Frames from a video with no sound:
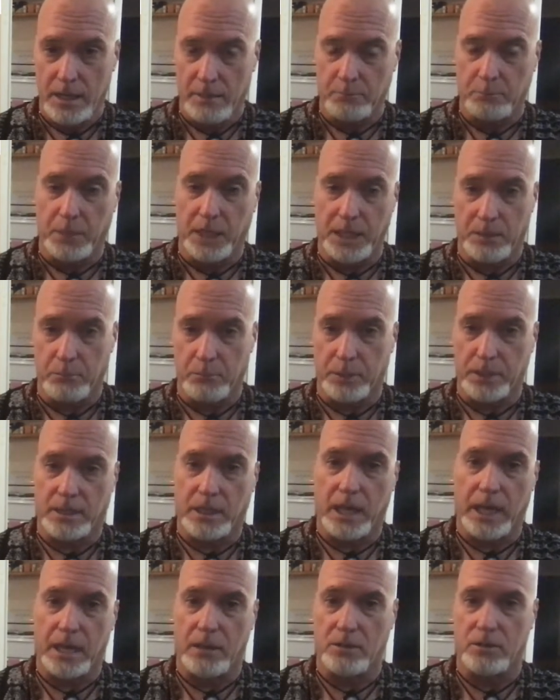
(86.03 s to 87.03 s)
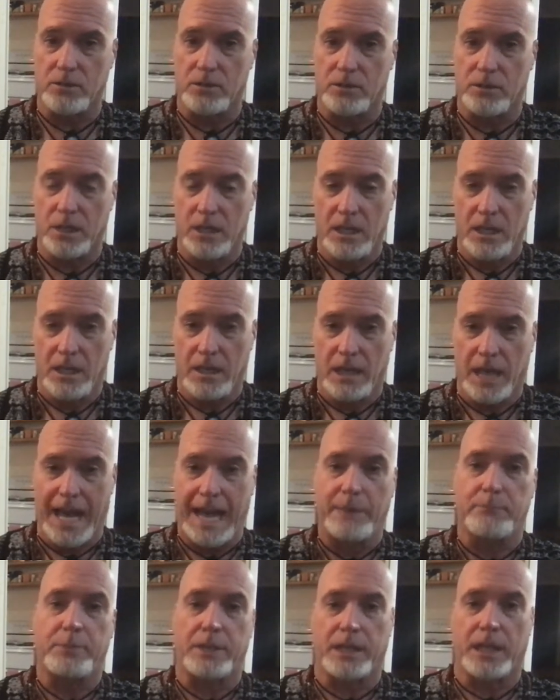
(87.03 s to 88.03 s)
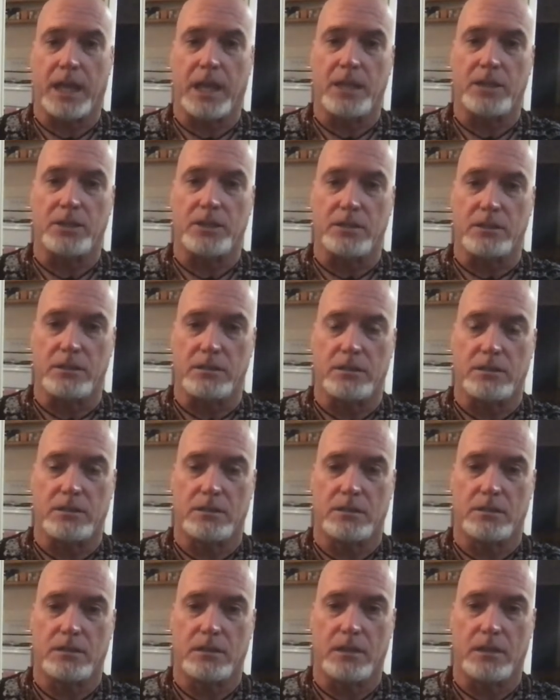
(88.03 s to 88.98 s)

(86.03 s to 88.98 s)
meat and potatoes applications,